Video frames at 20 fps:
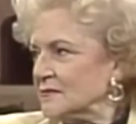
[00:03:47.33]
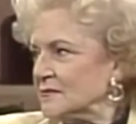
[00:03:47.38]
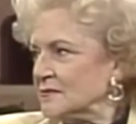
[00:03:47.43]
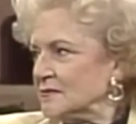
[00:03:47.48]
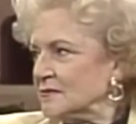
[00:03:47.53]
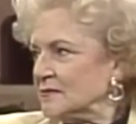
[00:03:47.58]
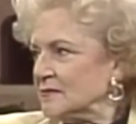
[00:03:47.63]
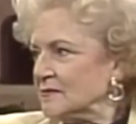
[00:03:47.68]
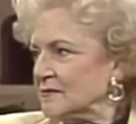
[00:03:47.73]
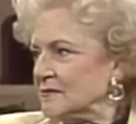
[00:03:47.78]

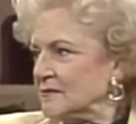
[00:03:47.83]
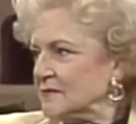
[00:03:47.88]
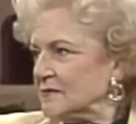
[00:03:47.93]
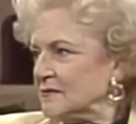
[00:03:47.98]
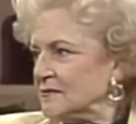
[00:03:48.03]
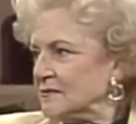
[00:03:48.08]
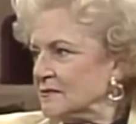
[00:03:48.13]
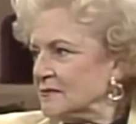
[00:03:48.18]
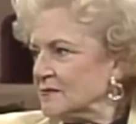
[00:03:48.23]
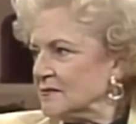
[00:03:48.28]

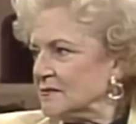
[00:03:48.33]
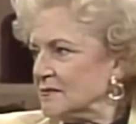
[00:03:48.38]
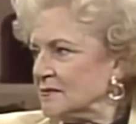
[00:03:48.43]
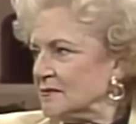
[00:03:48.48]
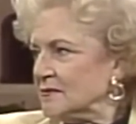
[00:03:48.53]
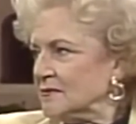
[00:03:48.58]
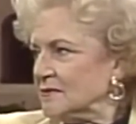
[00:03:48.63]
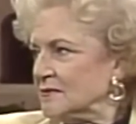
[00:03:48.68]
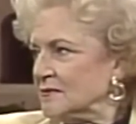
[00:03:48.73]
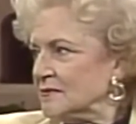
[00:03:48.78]

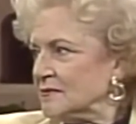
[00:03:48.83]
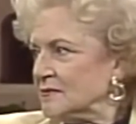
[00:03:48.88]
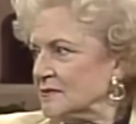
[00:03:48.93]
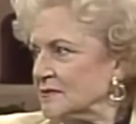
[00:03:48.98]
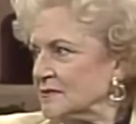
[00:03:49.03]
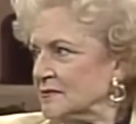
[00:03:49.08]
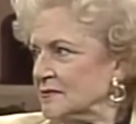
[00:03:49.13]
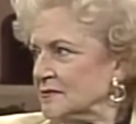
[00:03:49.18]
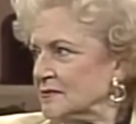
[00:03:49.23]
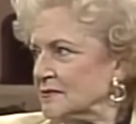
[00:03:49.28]

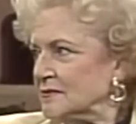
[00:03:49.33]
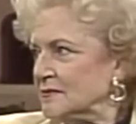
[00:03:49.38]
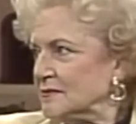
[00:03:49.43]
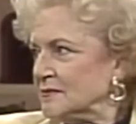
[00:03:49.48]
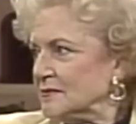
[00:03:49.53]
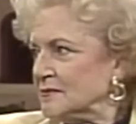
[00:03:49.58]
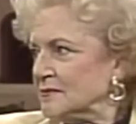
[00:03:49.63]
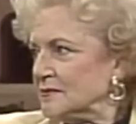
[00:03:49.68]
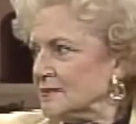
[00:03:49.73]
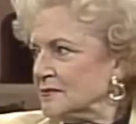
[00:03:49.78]

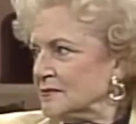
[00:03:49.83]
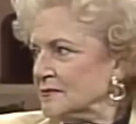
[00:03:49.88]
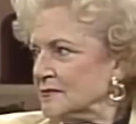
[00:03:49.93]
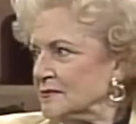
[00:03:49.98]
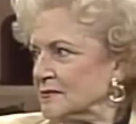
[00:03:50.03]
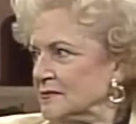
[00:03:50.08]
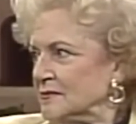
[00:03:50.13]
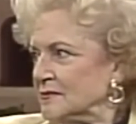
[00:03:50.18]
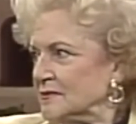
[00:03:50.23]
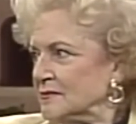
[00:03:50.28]

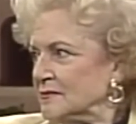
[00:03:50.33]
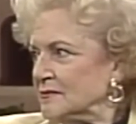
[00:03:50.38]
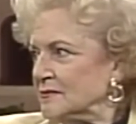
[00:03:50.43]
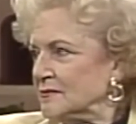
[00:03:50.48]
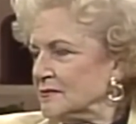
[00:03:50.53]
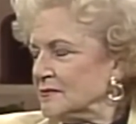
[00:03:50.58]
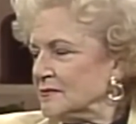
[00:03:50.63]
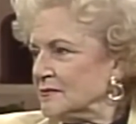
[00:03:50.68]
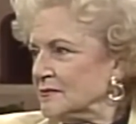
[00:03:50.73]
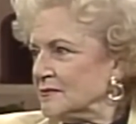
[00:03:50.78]

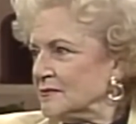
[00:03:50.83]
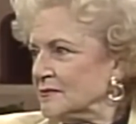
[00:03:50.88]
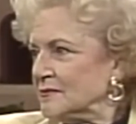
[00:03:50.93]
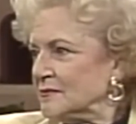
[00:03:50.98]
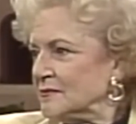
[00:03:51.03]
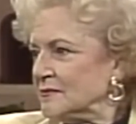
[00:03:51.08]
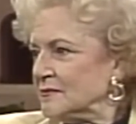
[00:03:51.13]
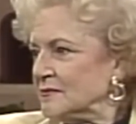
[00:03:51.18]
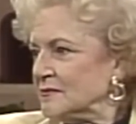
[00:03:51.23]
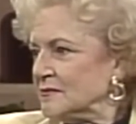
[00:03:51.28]

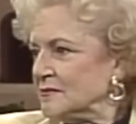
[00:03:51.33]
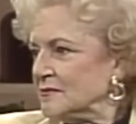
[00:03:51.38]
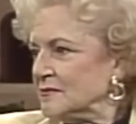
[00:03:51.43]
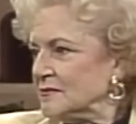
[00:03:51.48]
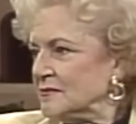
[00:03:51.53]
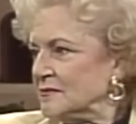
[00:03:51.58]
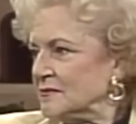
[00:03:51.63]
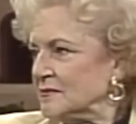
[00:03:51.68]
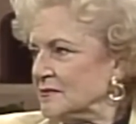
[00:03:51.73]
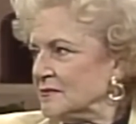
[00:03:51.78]

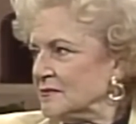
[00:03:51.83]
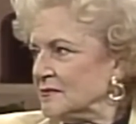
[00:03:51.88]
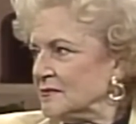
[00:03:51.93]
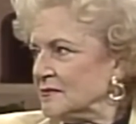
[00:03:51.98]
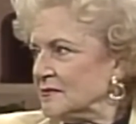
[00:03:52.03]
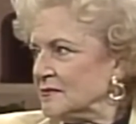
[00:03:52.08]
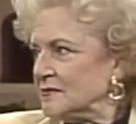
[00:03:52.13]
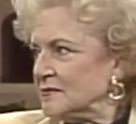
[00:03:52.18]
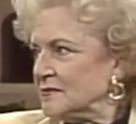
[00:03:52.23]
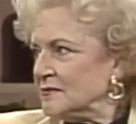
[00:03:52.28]

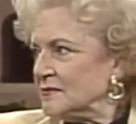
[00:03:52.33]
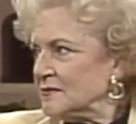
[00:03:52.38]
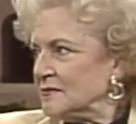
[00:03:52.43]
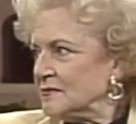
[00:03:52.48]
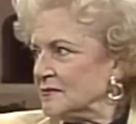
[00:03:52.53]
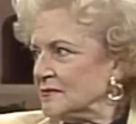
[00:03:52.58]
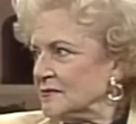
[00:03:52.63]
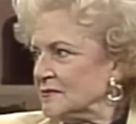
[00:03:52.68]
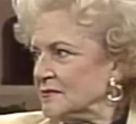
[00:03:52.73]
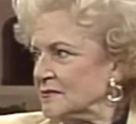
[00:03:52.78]

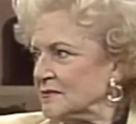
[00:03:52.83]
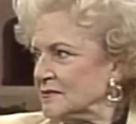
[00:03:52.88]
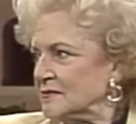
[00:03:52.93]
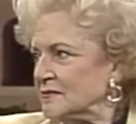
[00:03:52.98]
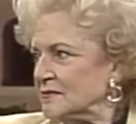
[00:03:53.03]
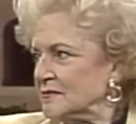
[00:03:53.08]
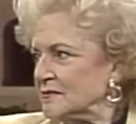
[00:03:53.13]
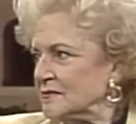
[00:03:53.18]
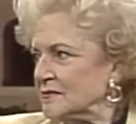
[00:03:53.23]
The person shown says nothing.